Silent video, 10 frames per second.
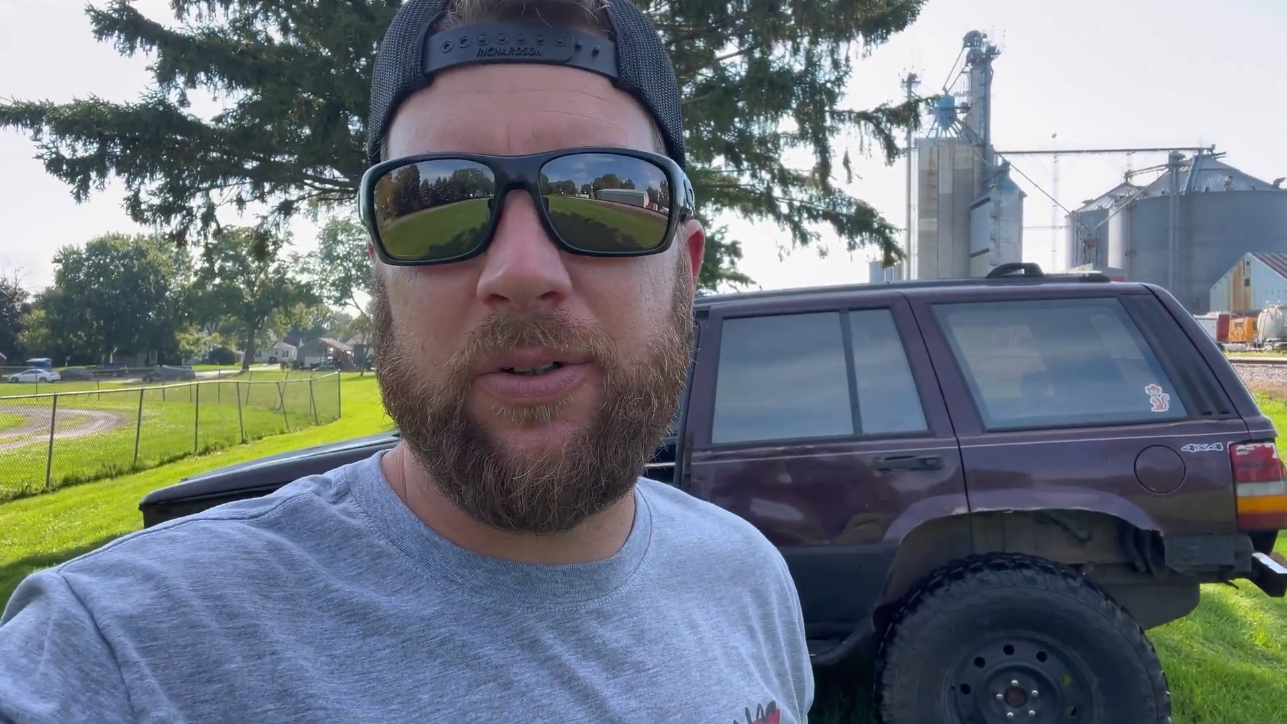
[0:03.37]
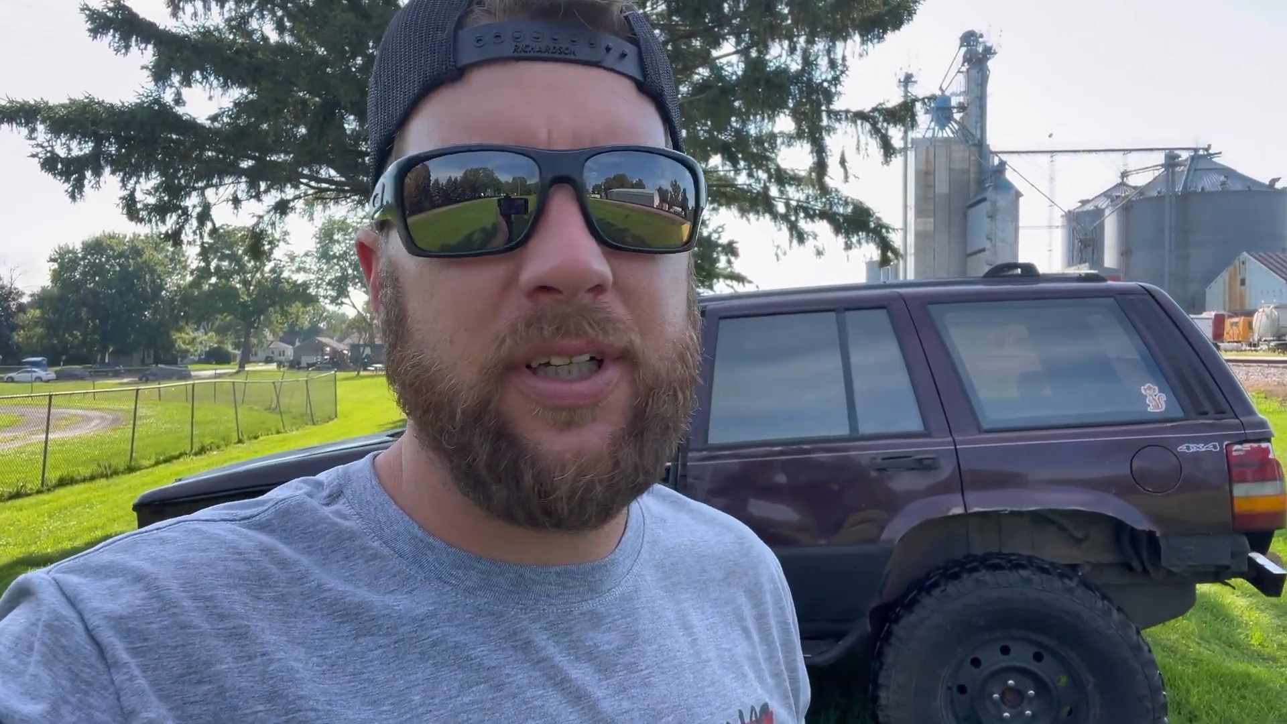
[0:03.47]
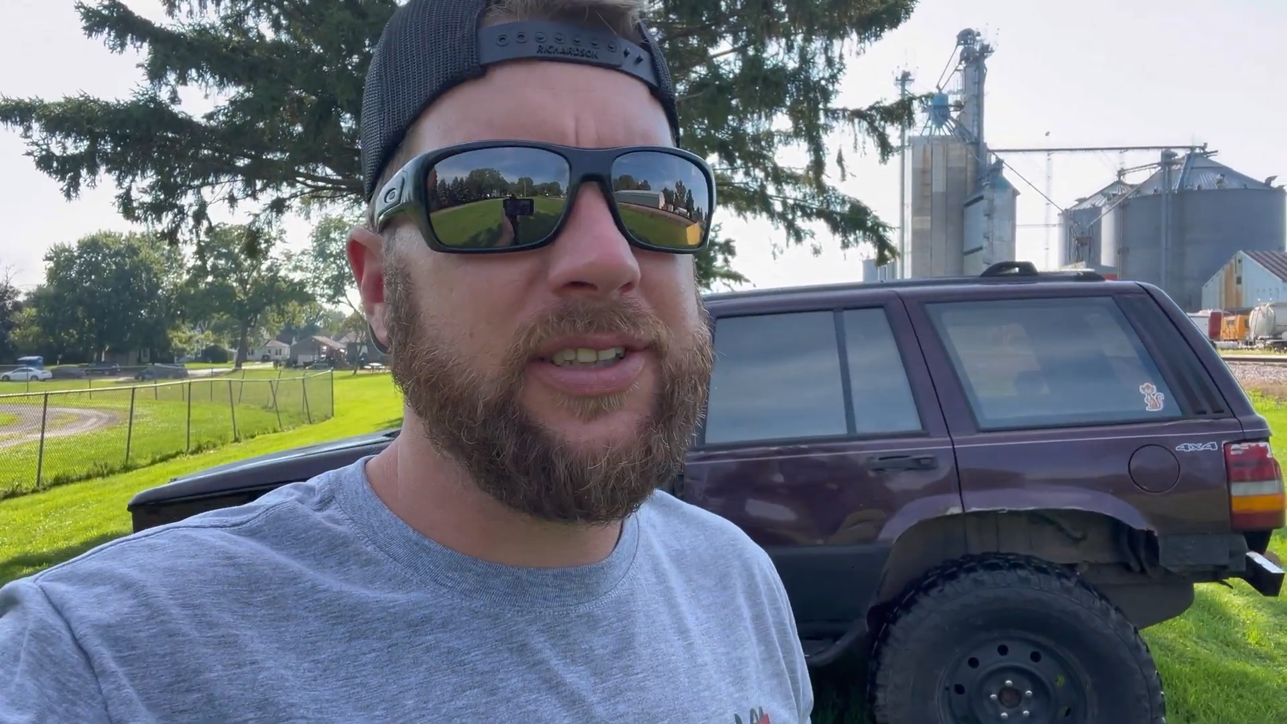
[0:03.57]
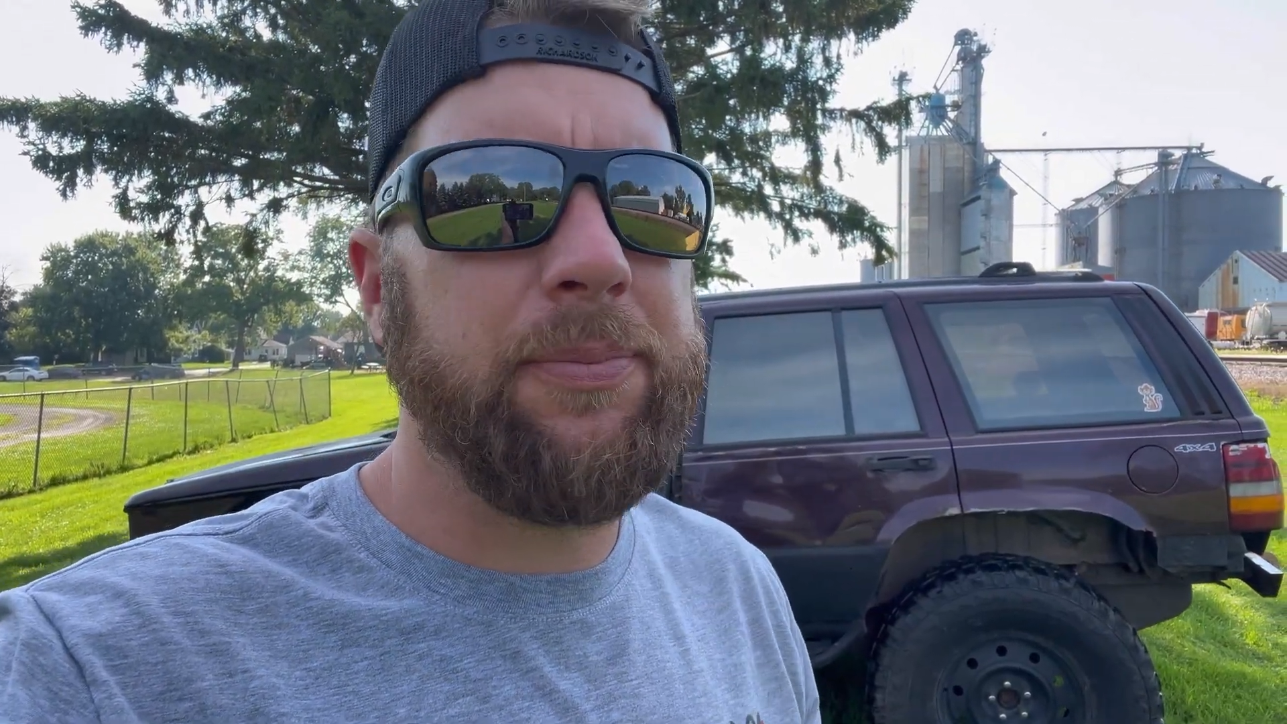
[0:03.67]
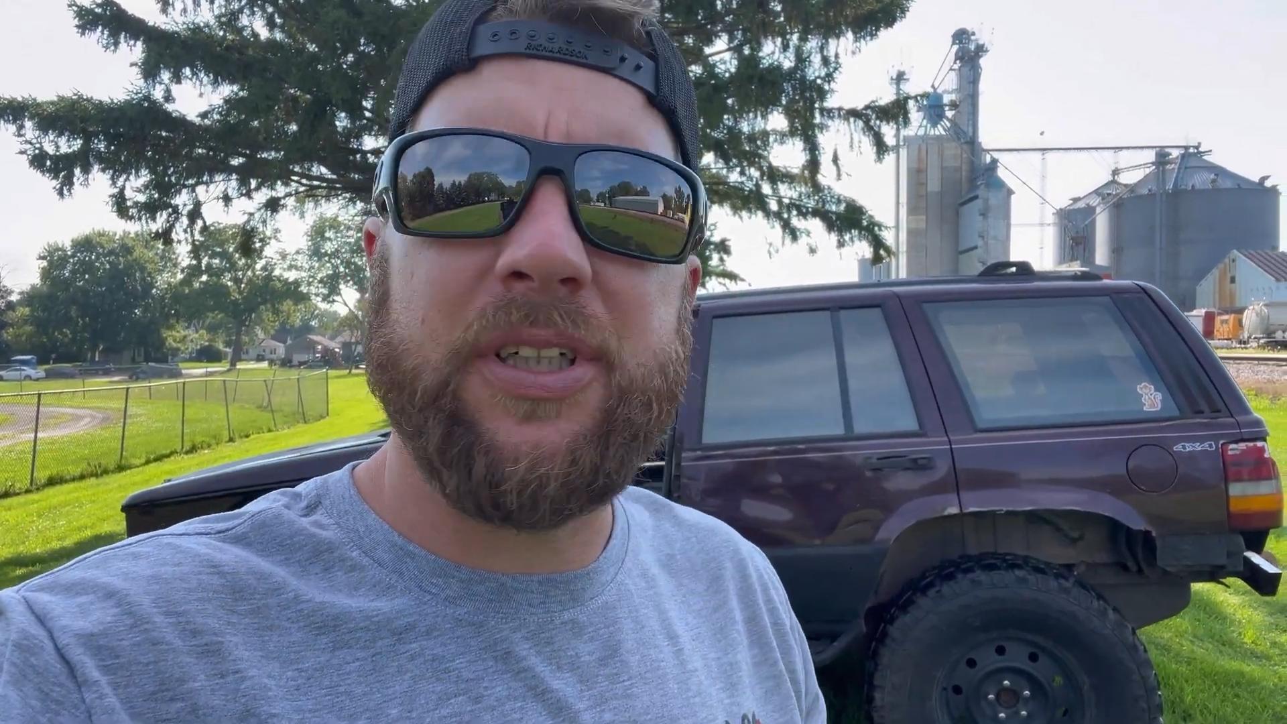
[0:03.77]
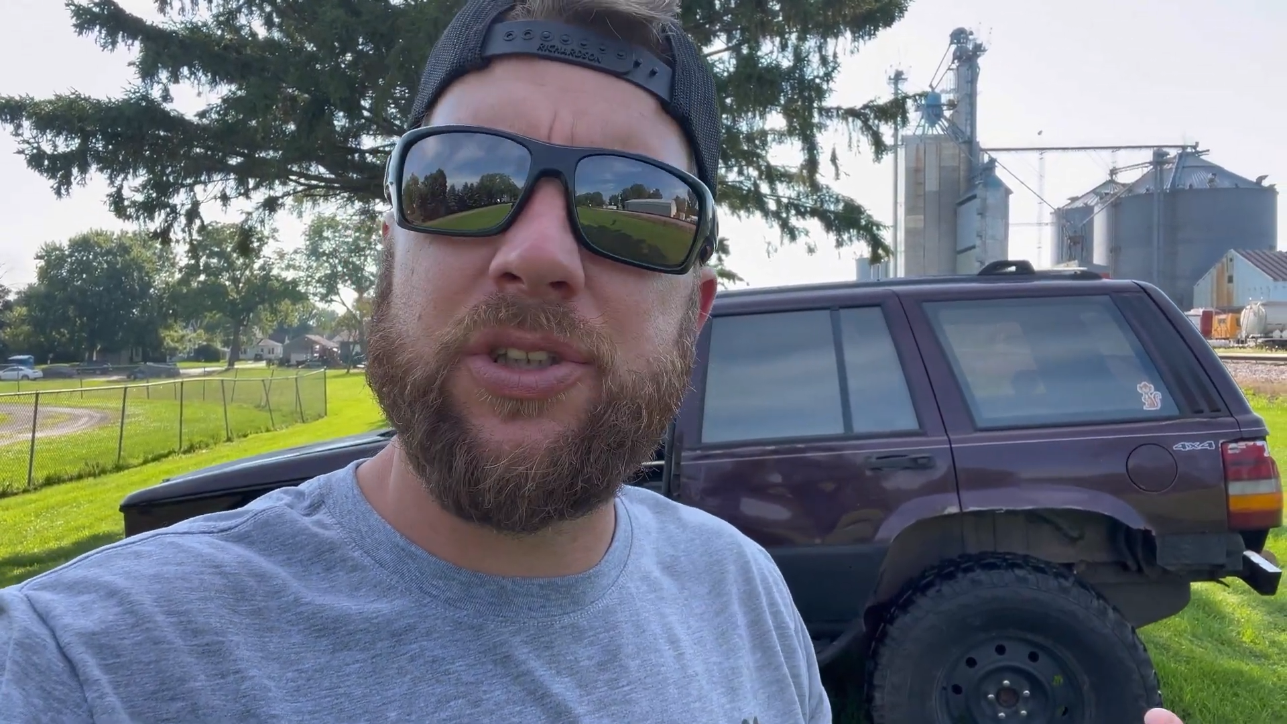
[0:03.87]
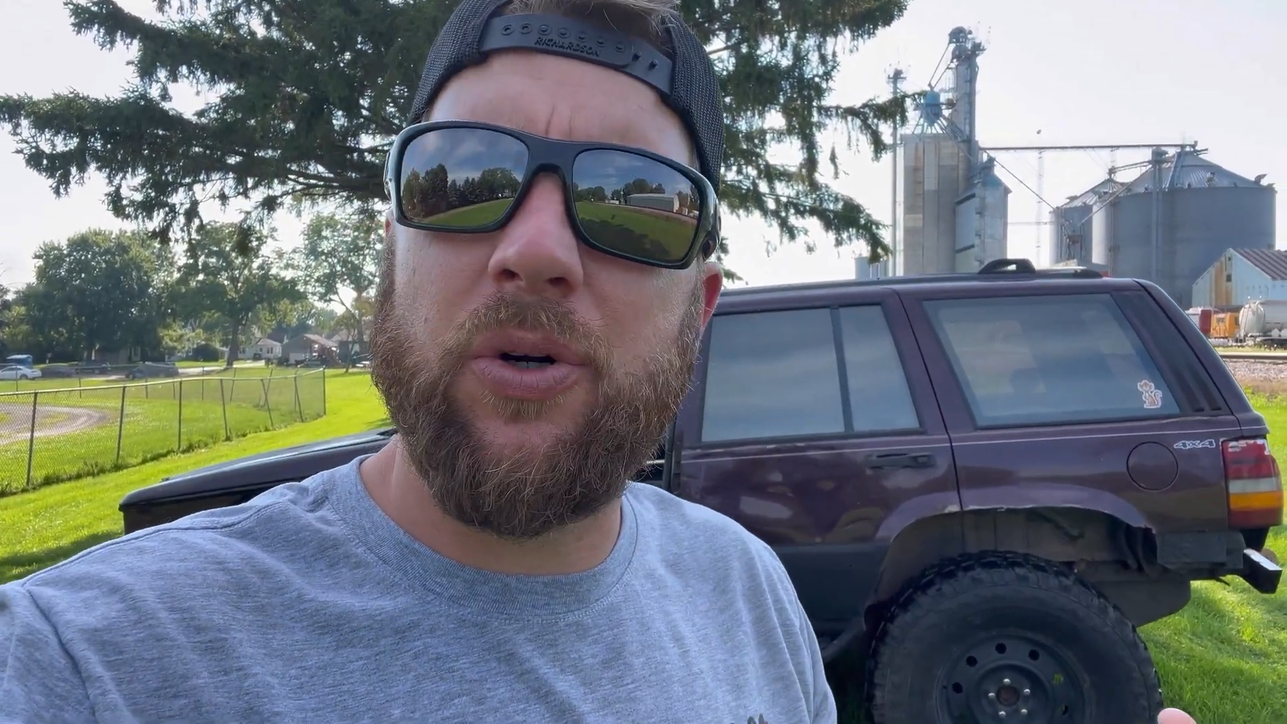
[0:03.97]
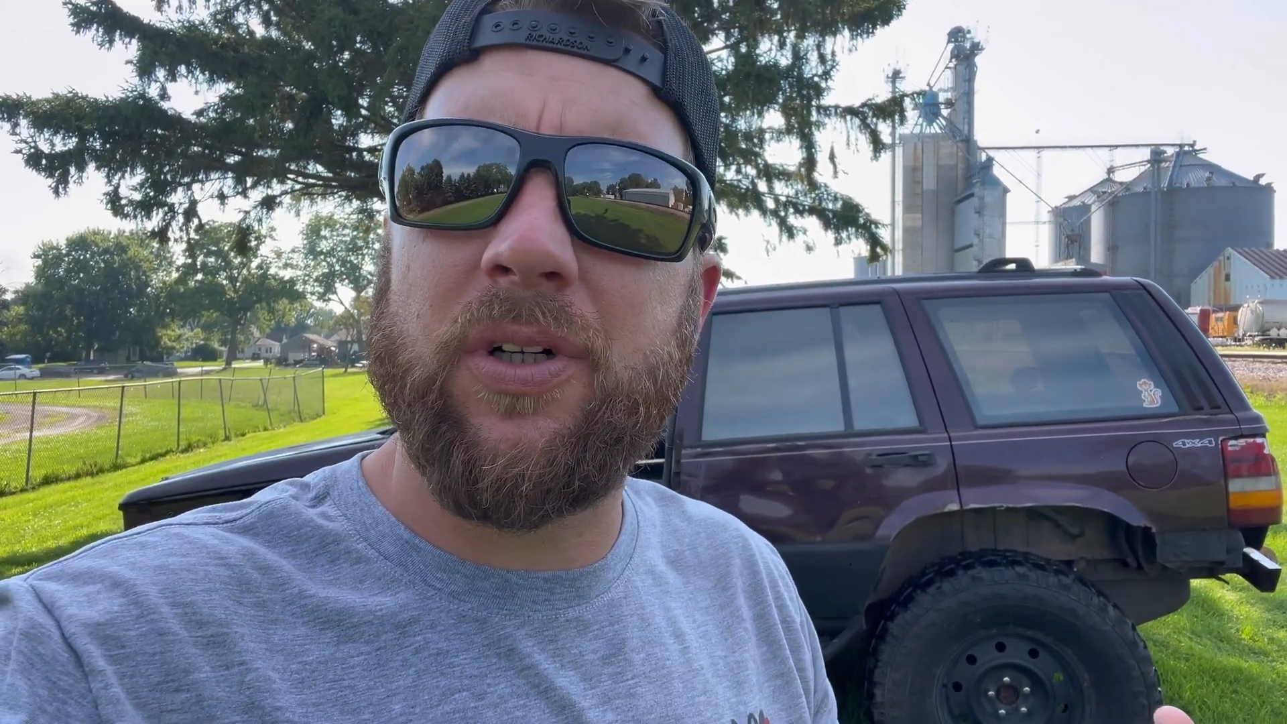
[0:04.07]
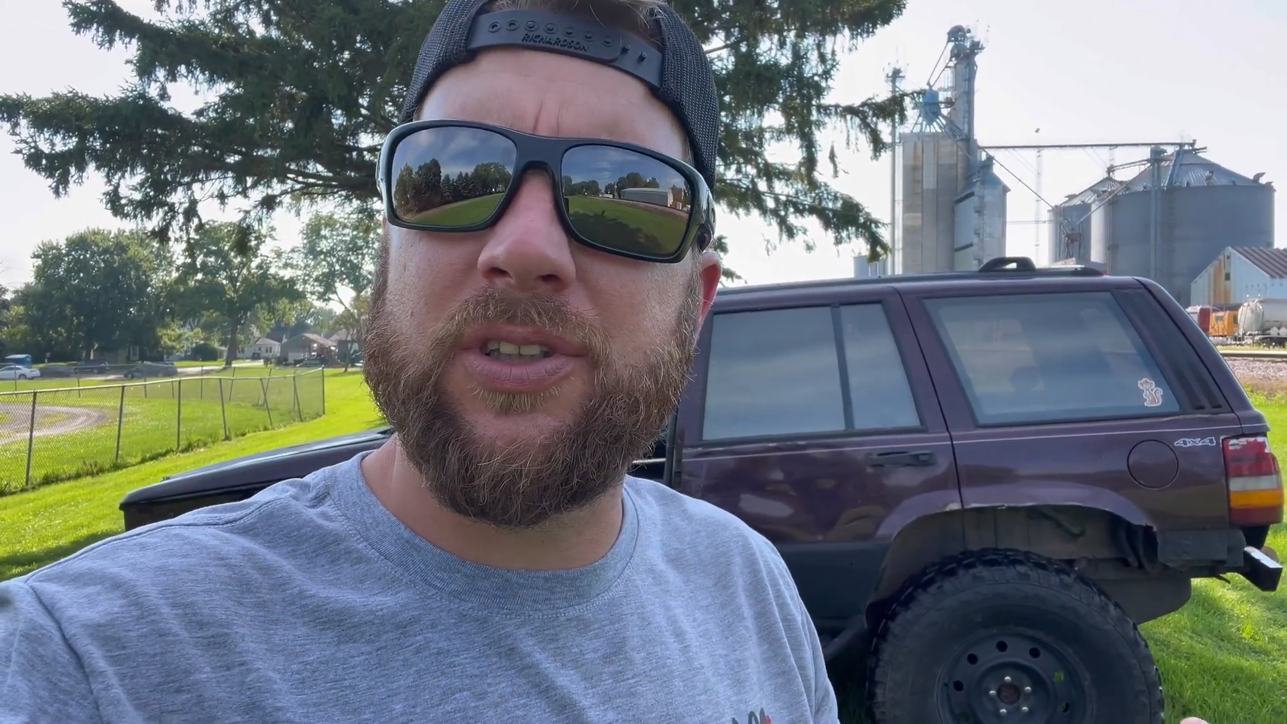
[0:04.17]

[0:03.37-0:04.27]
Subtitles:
is gonna be short